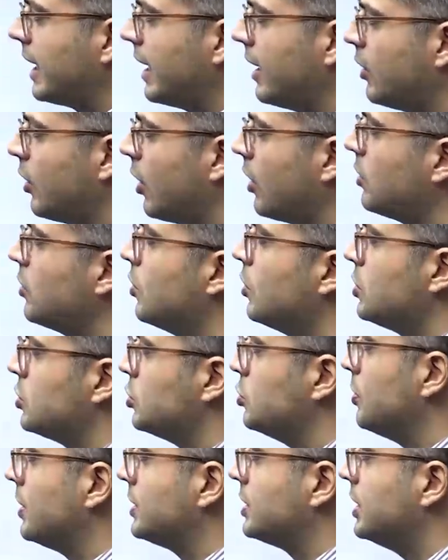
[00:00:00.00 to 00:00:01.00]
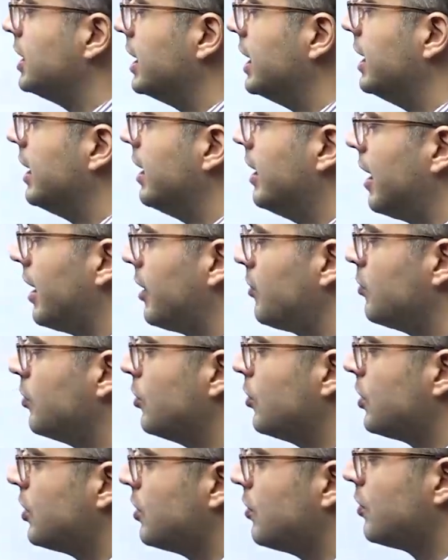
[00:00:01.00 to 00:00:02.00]
I'll not go too much in detail and
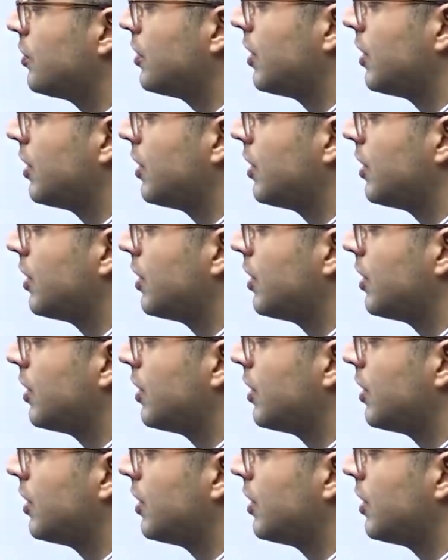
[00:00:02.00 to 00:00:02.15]
bore you